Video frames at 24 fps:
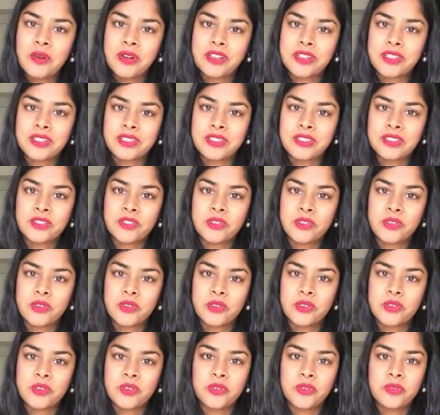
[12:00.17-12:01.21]
us
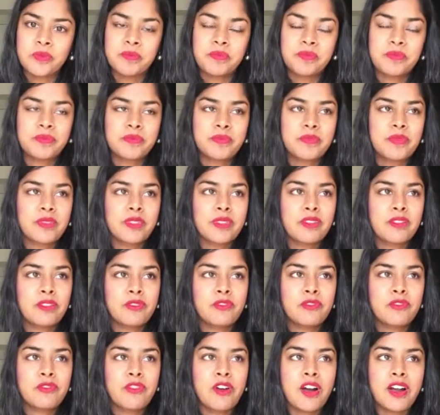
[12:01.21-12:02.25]
to
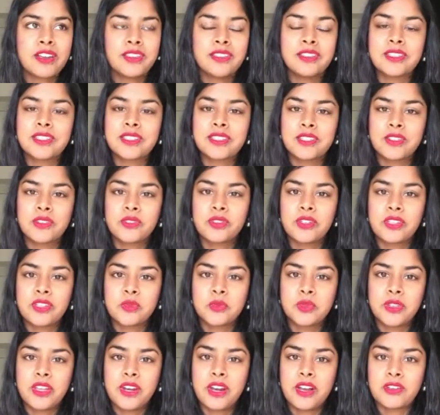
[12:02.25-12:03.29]
find the stillness
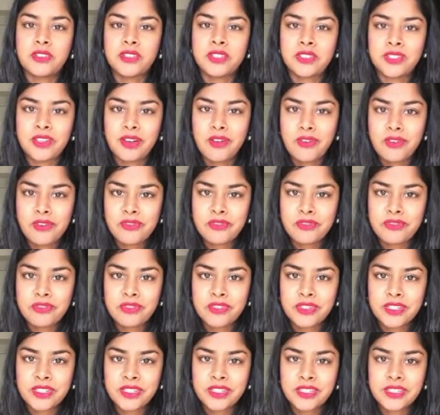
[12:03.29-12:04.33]
within ourselves
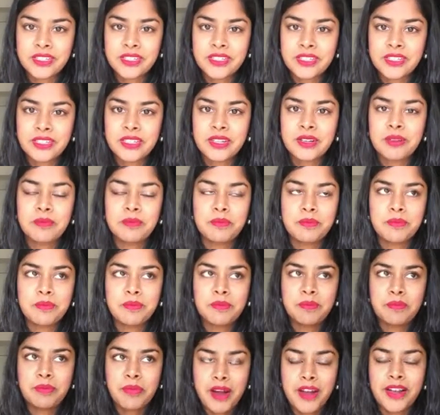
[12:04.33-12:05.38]

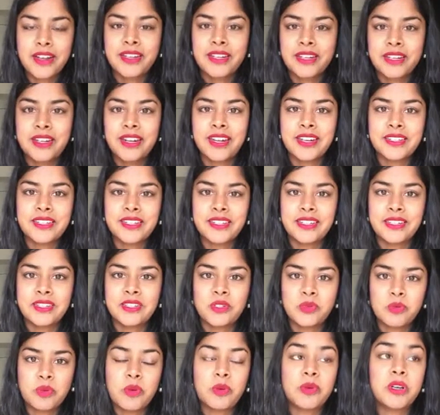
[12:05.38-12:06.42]
by connecting
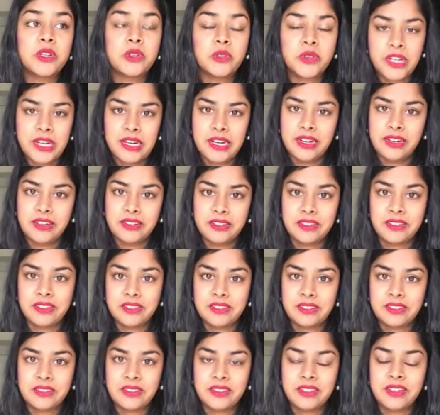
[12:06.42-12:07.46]
to what we're looking at.
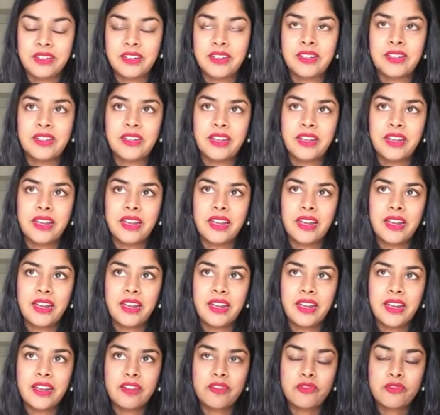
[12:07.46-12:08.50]

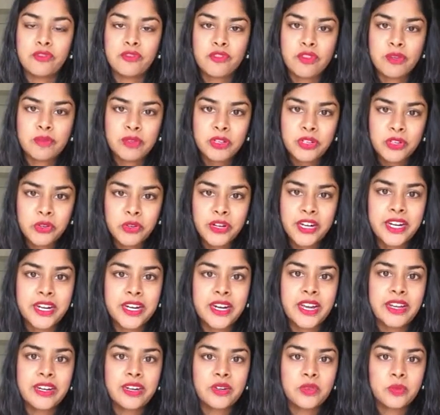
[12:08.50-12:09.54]
And from looking
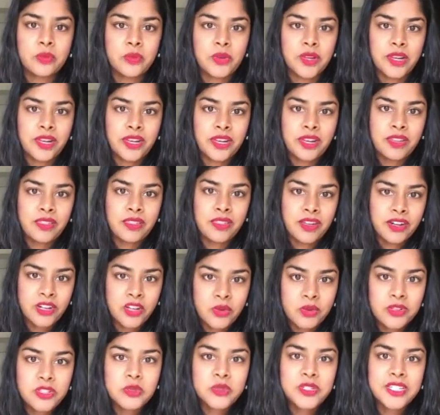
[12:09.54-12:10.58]
at it, we then
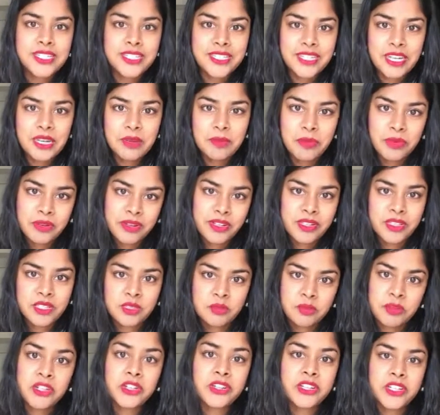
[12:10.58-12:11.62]
go into a deeper
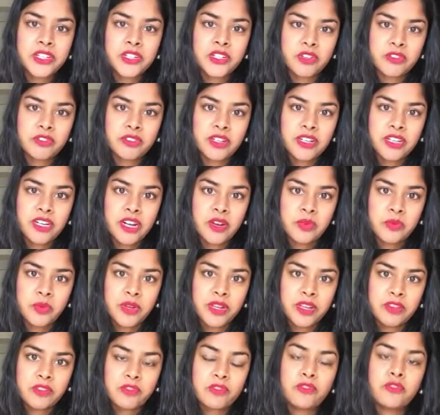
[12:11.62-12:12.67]
experience of it, and we
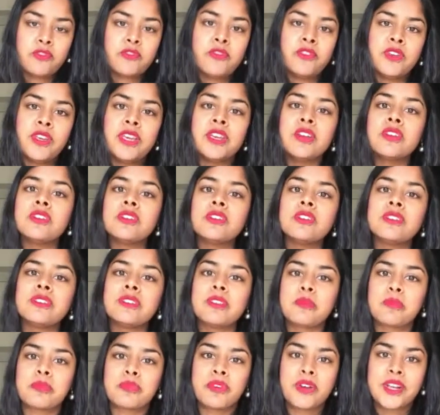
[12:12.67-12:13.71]
can feel
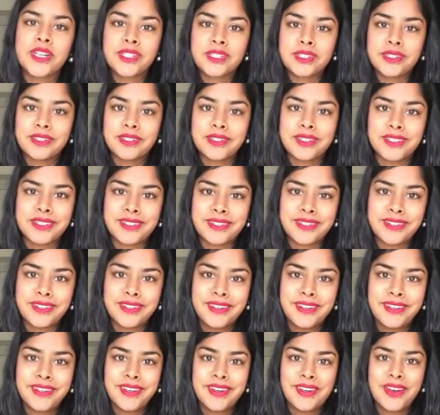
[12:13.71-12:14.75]
the presence
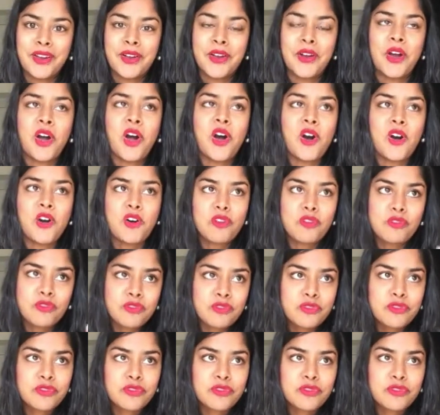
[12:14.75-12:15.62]
of